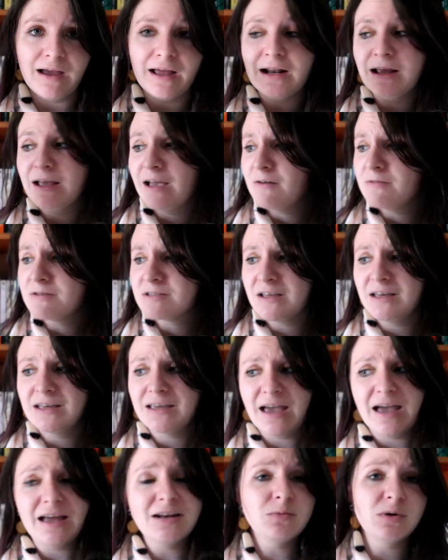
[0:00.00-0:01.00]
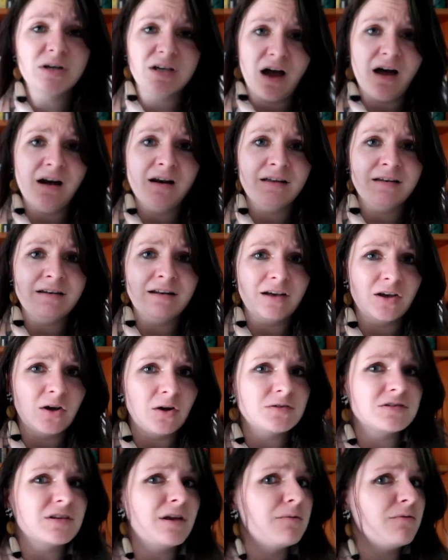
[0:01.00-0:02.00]
And it covers like Edward Cullen and
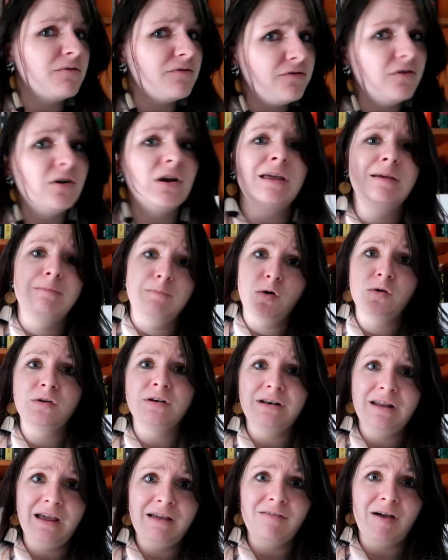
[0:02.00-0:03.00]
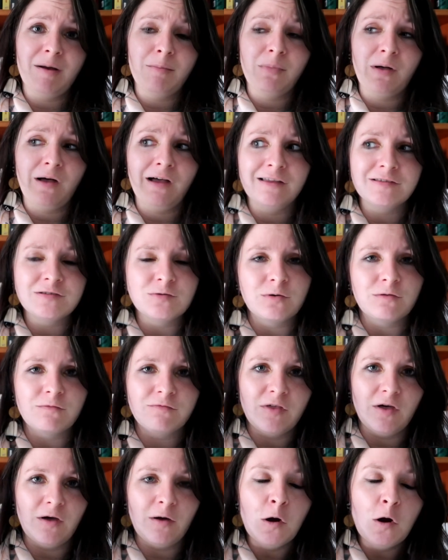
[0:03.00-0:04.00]
goes like fully modern day vampire and sort
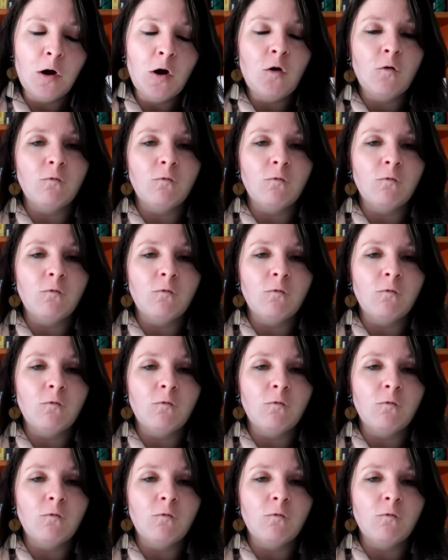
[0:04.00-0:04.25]
of the